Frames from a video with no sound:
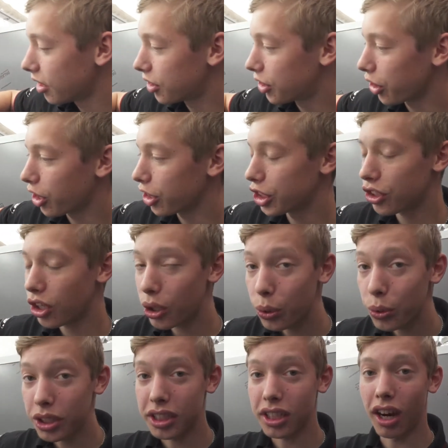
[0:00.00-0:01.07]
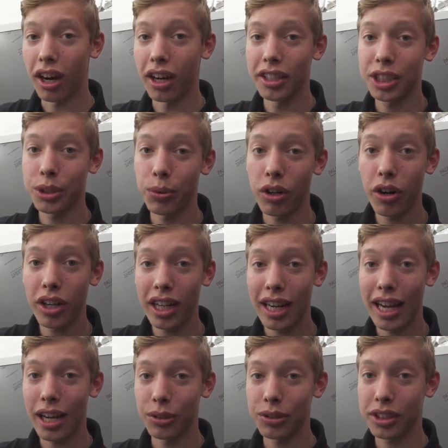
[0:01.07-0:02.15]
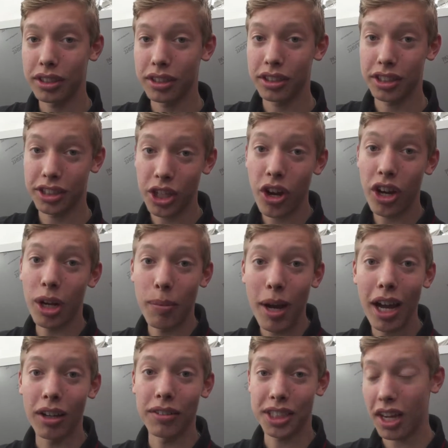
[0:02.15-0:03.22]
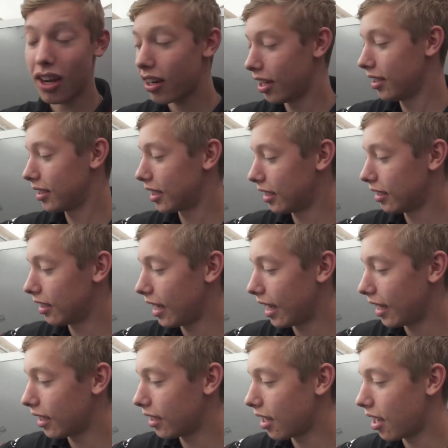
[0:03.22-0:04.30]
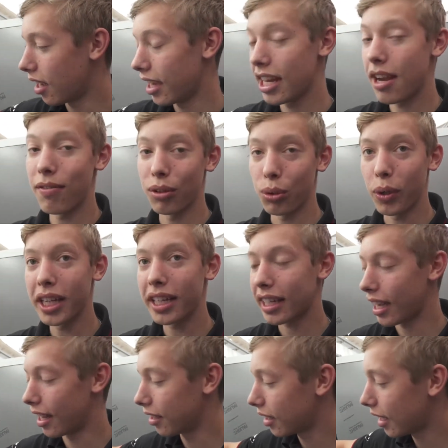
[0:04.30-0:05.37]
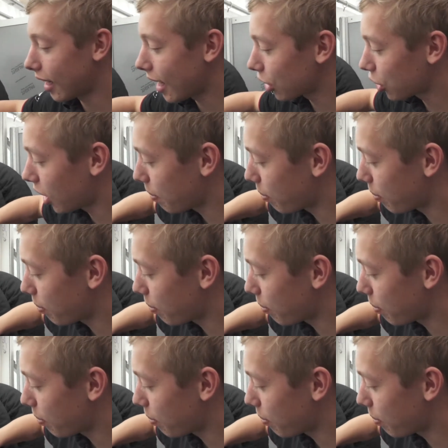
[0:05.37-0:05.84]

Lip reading: To control the tyres, so we're only allowed a certain amount of tyres in every weekend. They actually